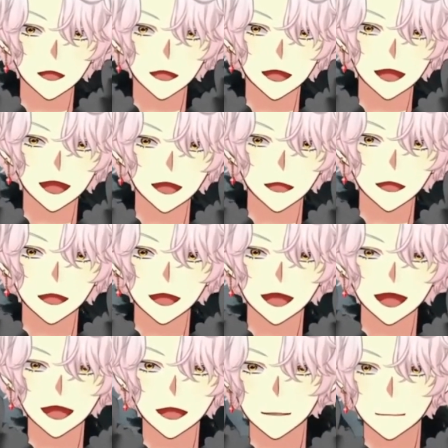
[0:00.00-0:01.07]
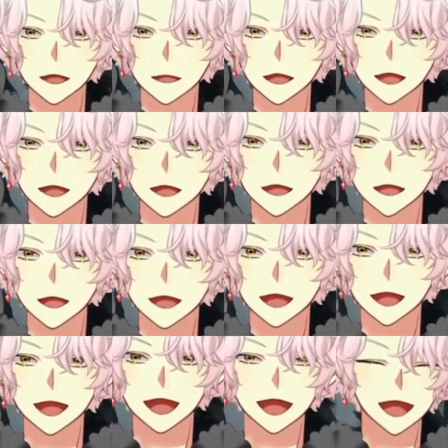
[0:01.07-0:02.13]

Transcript: and I fucking float into the ocean and die.